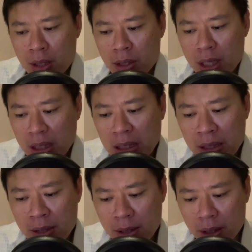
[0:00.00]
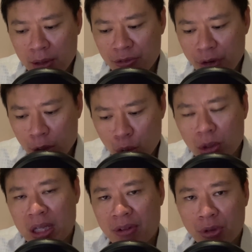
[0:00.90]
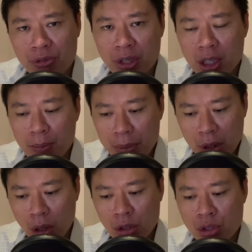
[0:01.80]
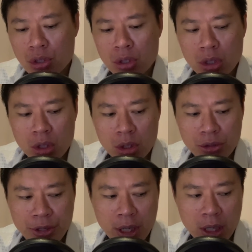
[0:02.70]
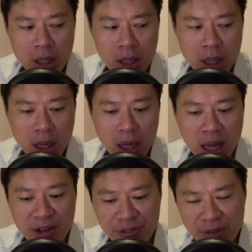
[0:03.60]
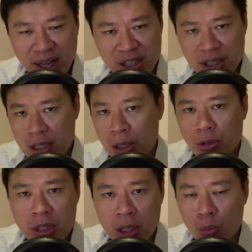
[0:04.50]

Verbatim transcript: They earn a very good level of income because they have excelled in their